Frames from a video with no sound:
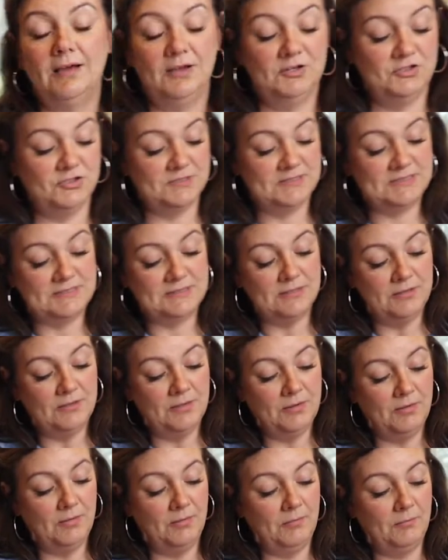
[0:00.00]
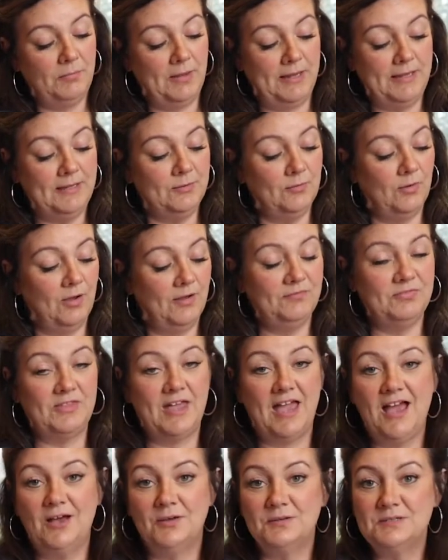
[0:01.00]
I just bake it off. The
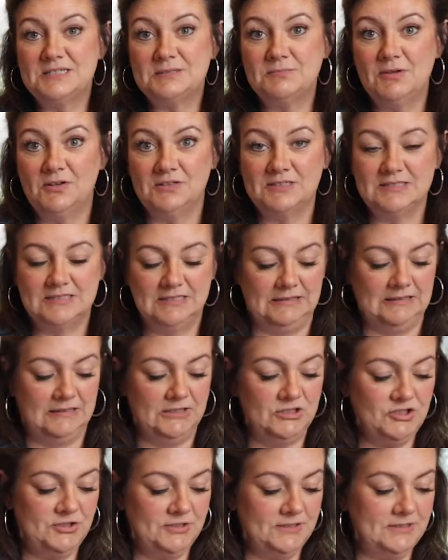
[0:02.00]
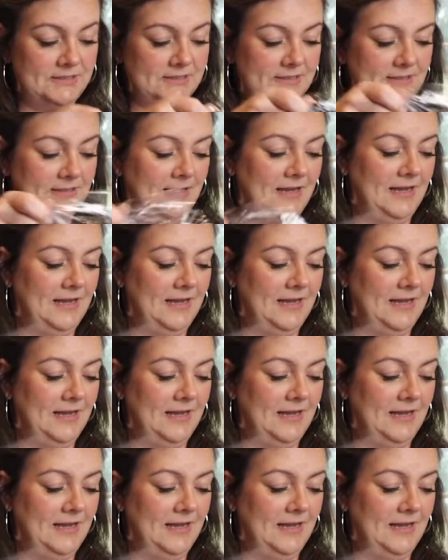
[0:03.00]
house smells delicious